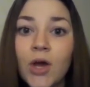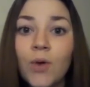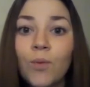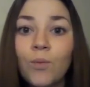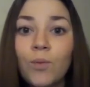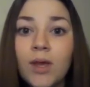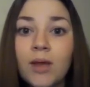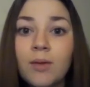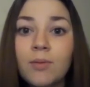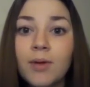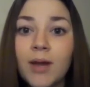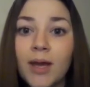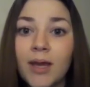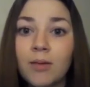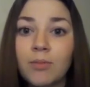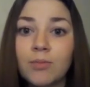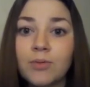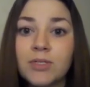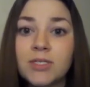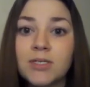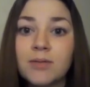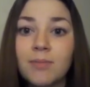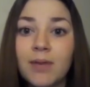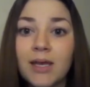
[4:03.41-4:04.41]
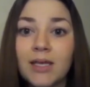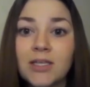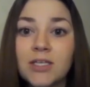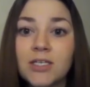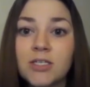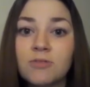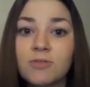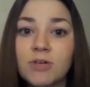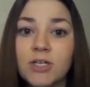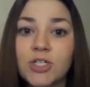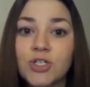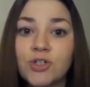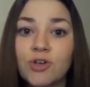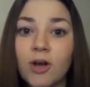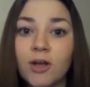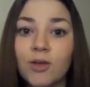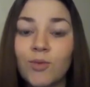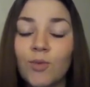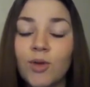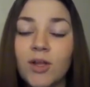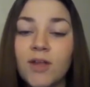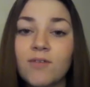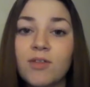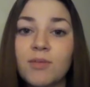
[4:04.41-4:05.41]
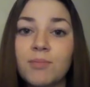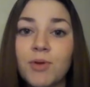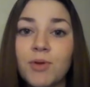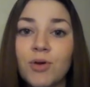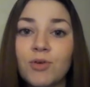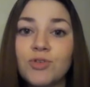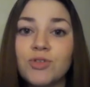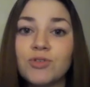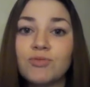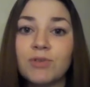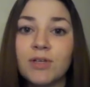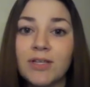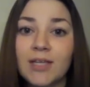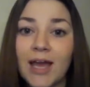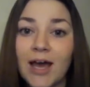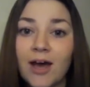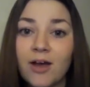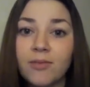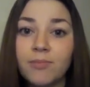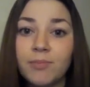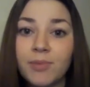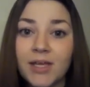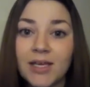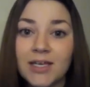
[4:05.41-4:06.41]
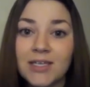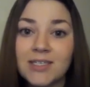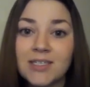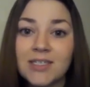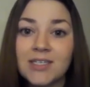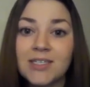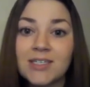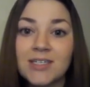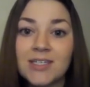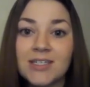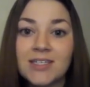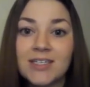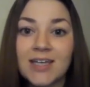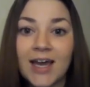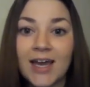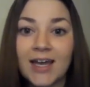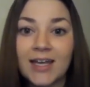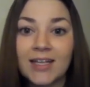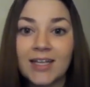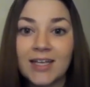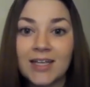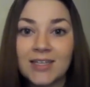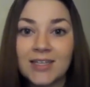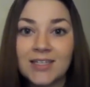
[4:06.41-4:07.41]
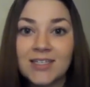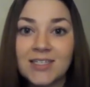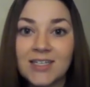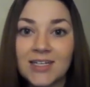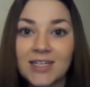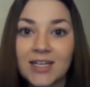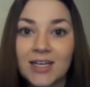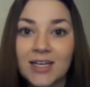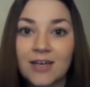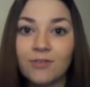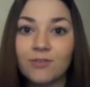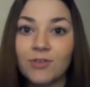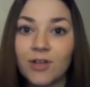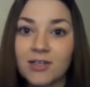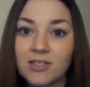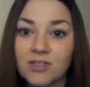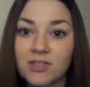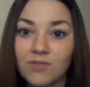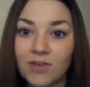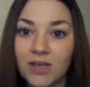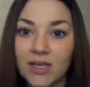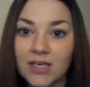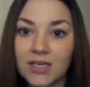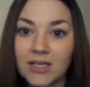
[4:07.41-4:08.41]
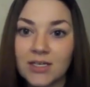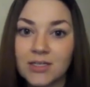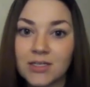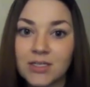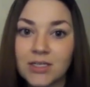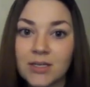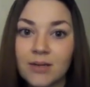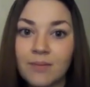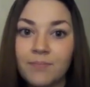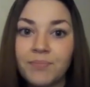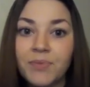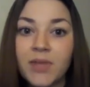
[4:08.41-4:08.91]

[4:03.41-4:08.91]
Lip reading: we were able to make this restaurant one of the most renowned places to dine in the city of Las Vegas.